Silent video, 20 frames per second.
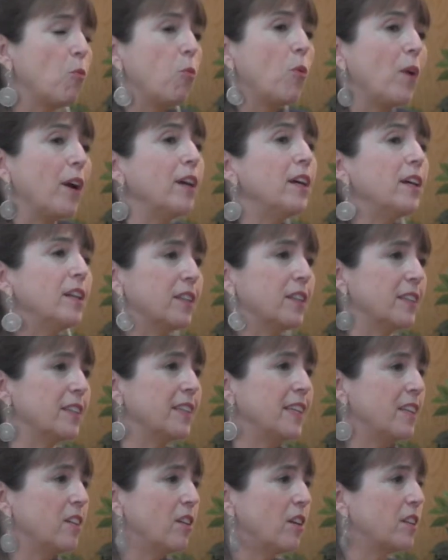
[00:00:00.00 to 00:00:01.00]
where
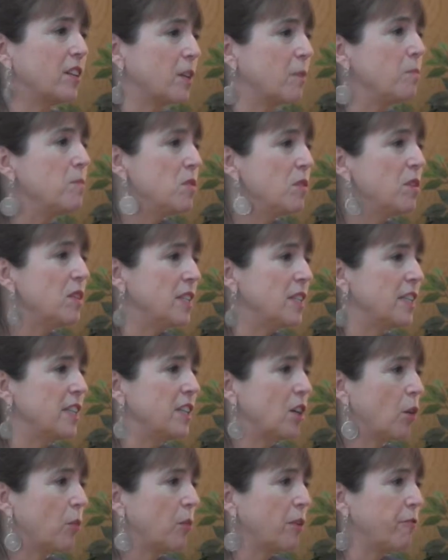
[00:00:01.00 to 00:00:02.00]
in our
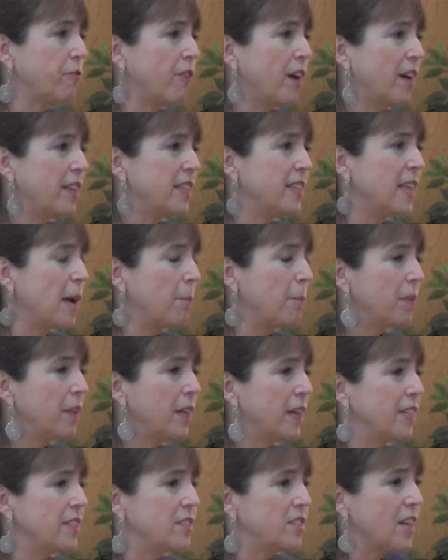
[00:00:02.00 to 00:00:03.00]
community are we finding that
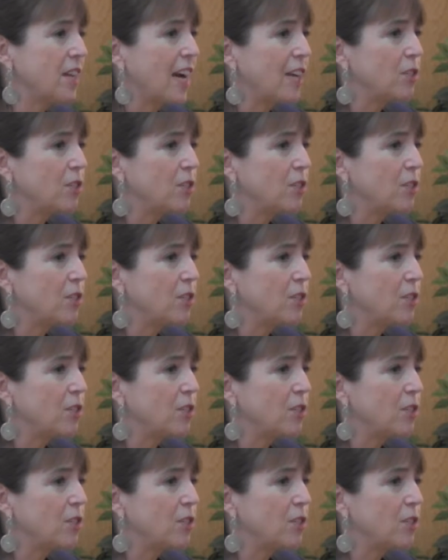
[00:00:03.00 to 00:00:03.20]
place to